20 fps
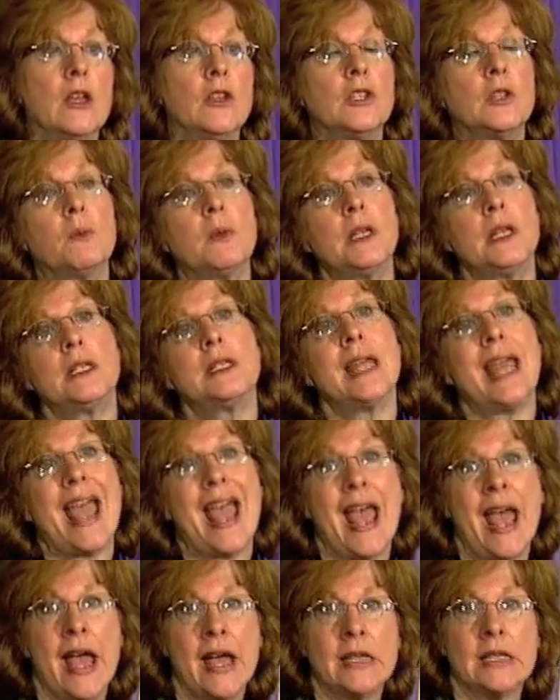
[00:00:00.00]
So we need to
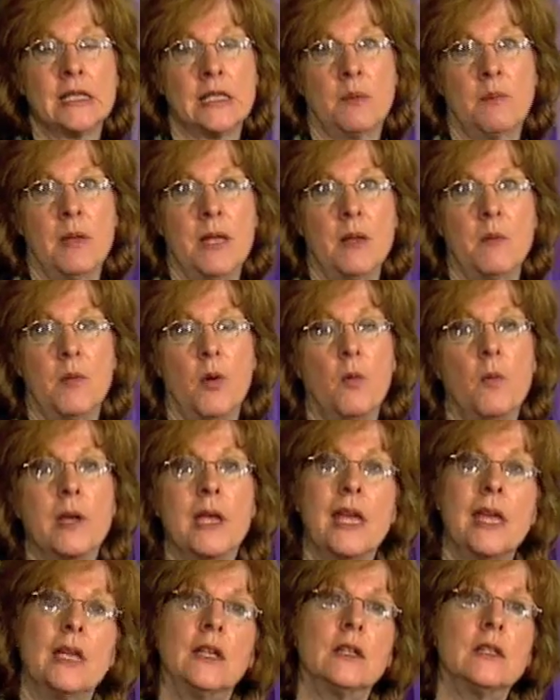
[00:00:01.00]
ask people, we
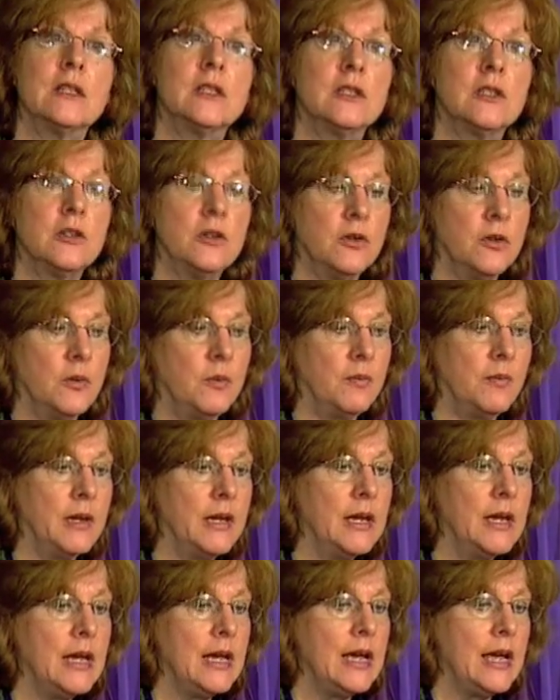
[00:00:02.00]
can't assume,
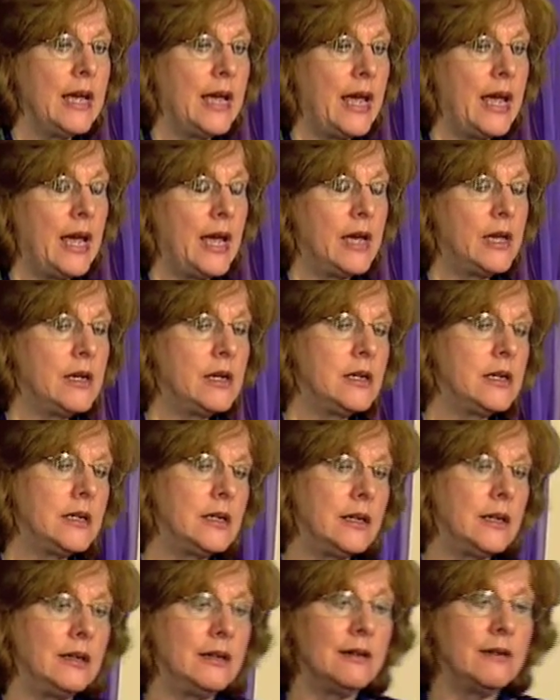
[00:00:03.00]
and
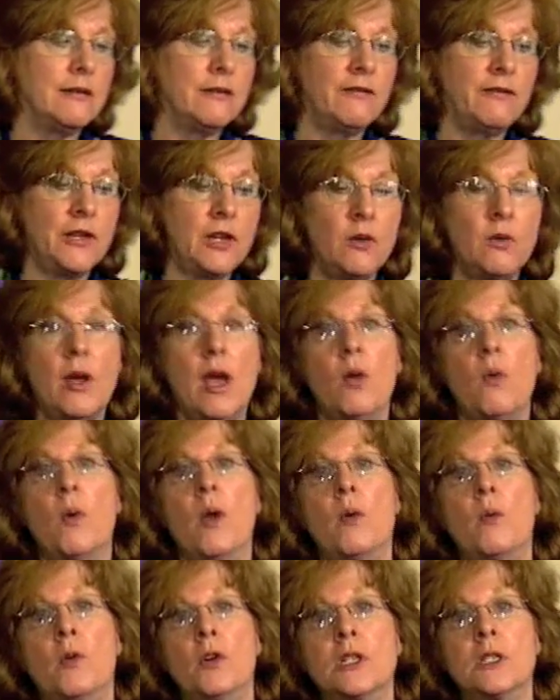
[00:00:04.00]
figure out
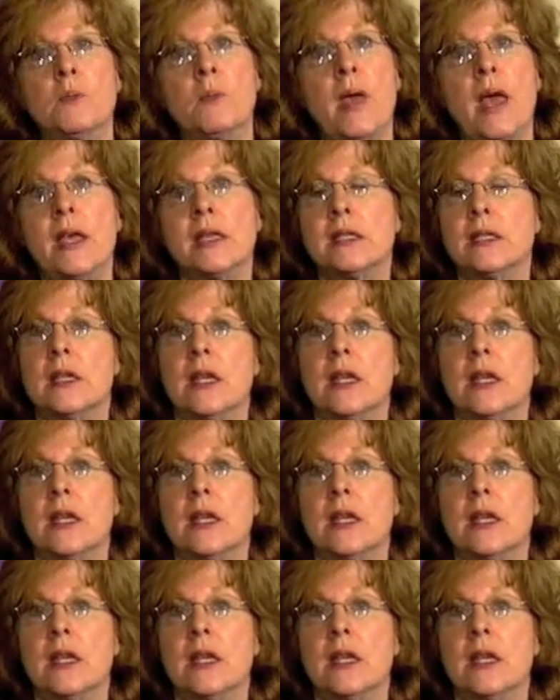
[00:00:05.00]
what works best.